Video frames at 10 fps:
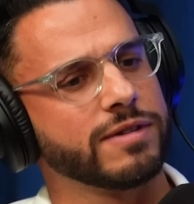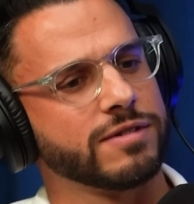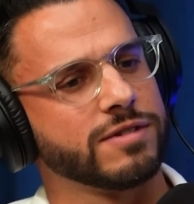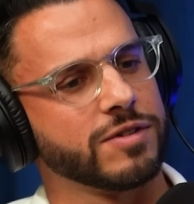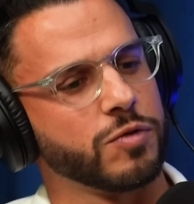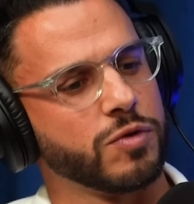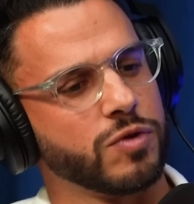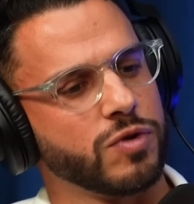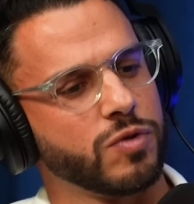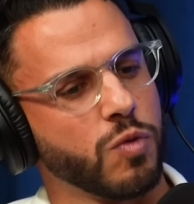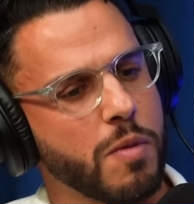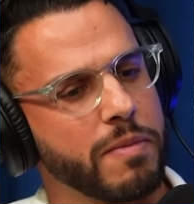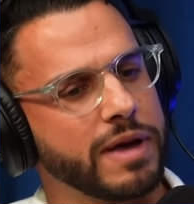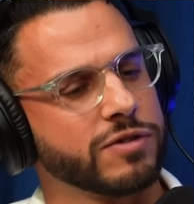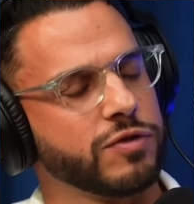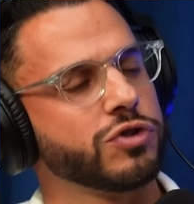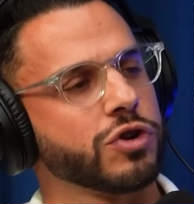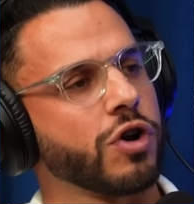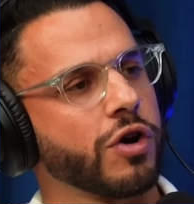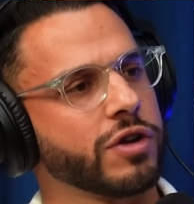makes
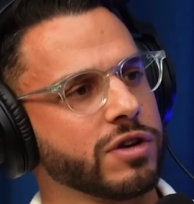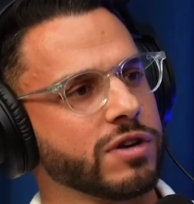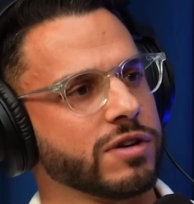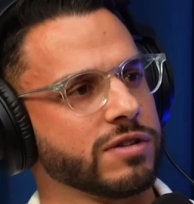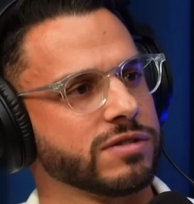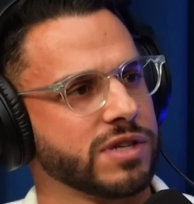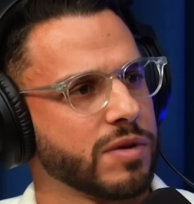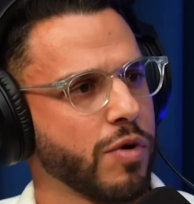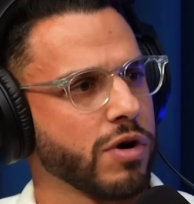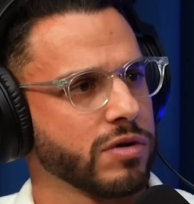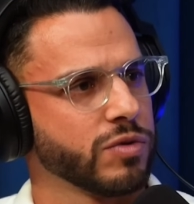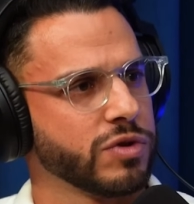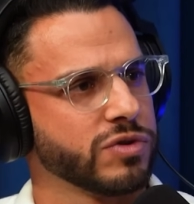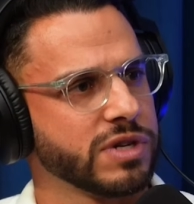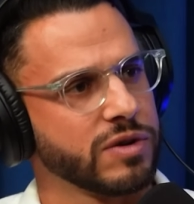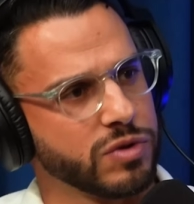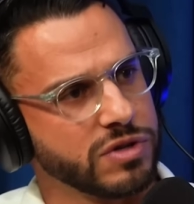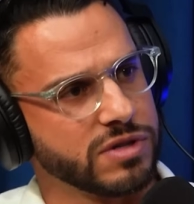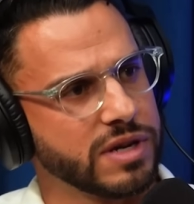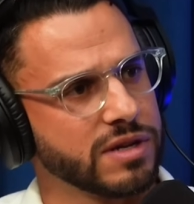Future Cardia set apart? Would you say? Would
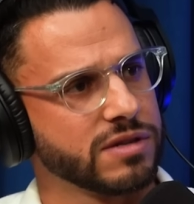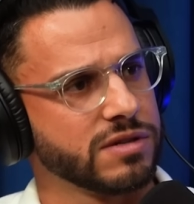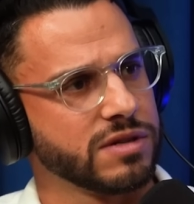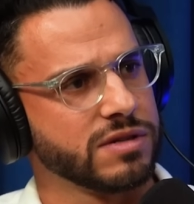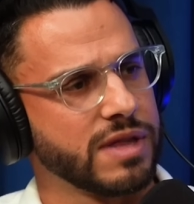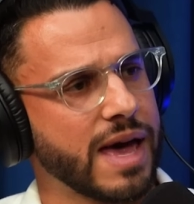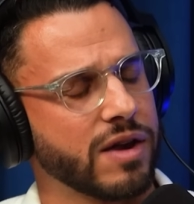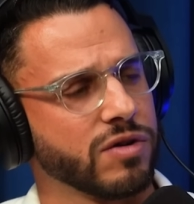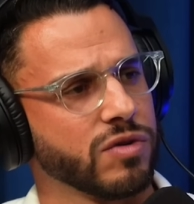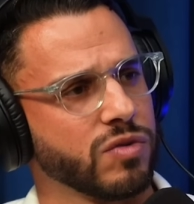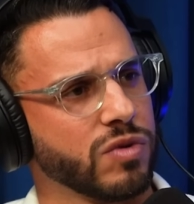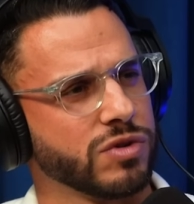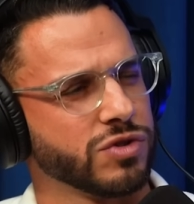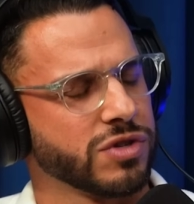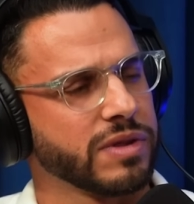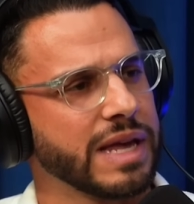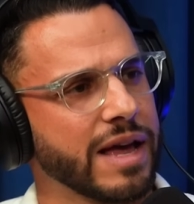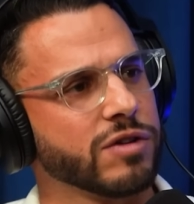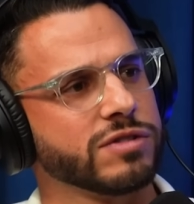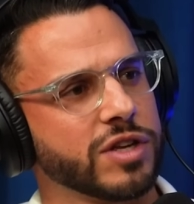you say it's that, or is there something
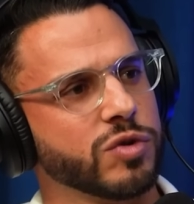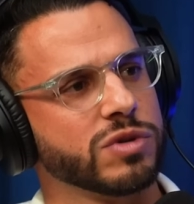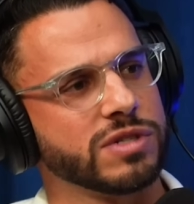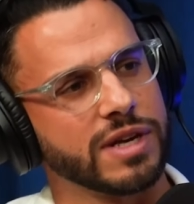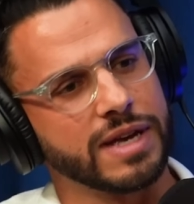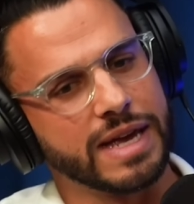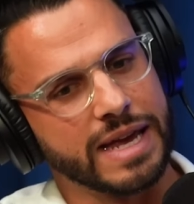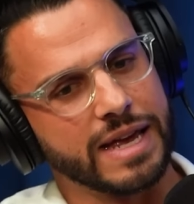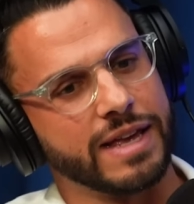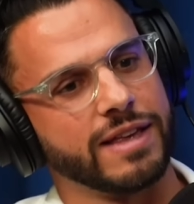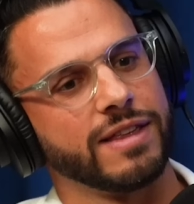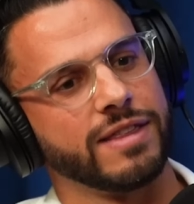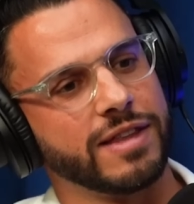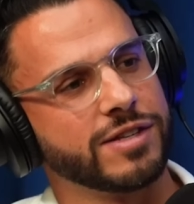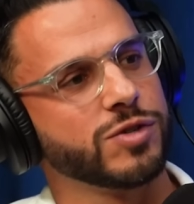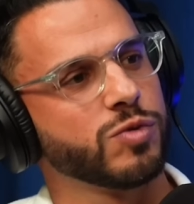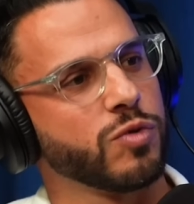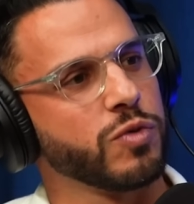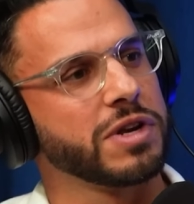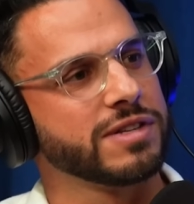else that you would say? This is
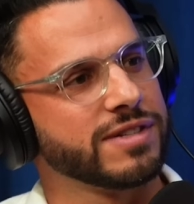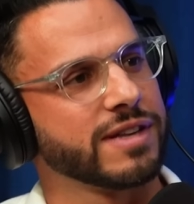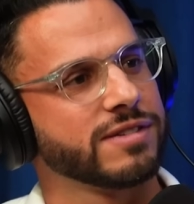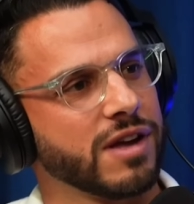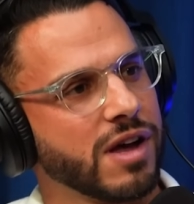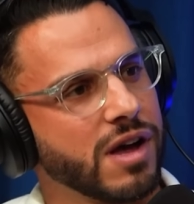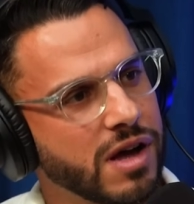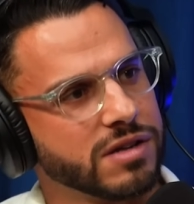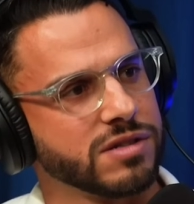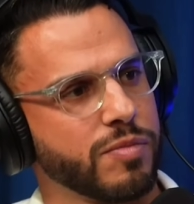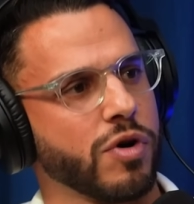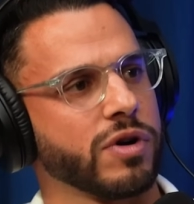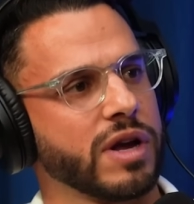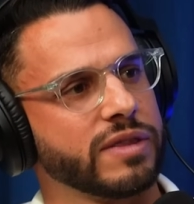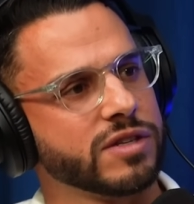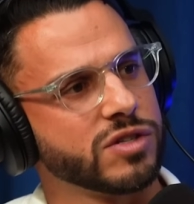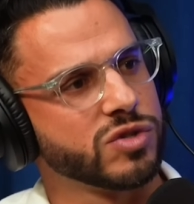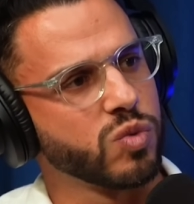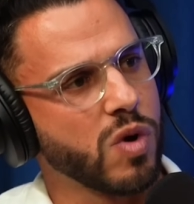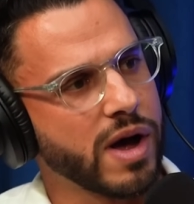what really sets us apart, and this
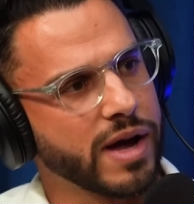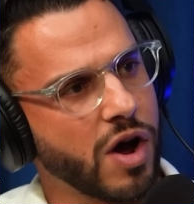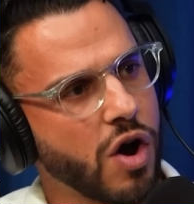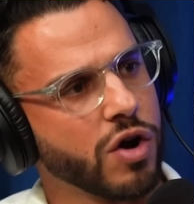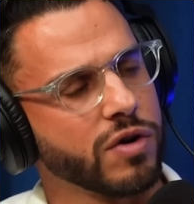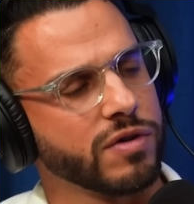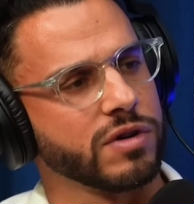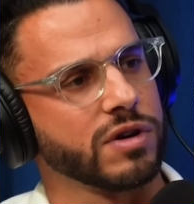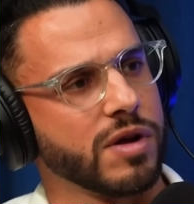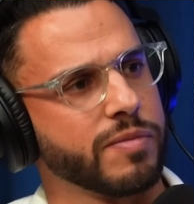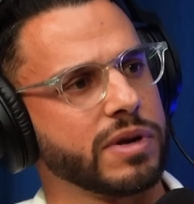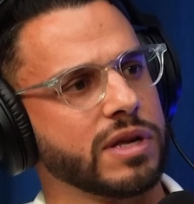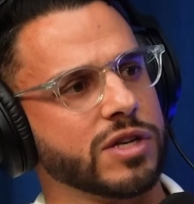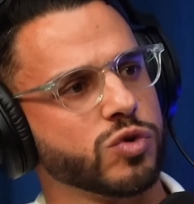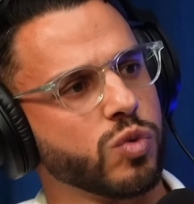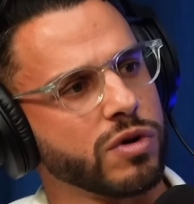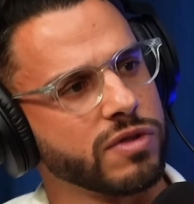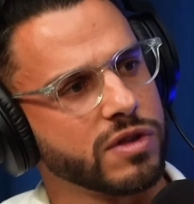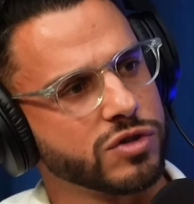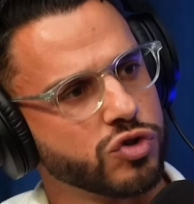is why our company is
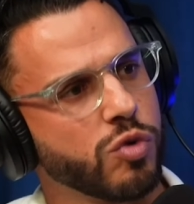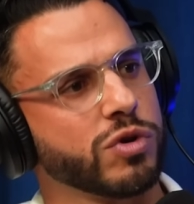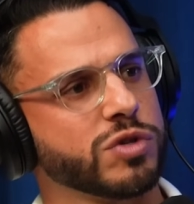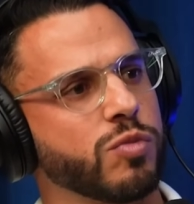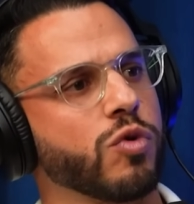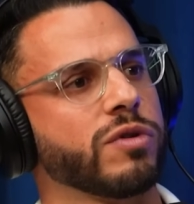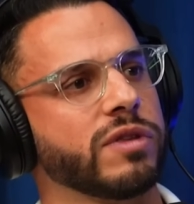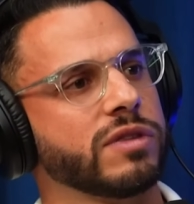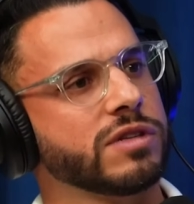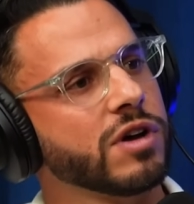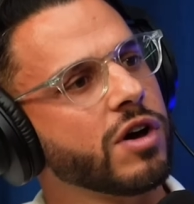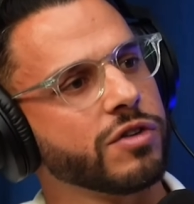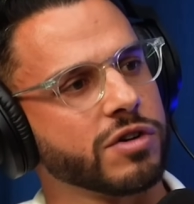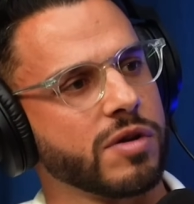worth so much more than these other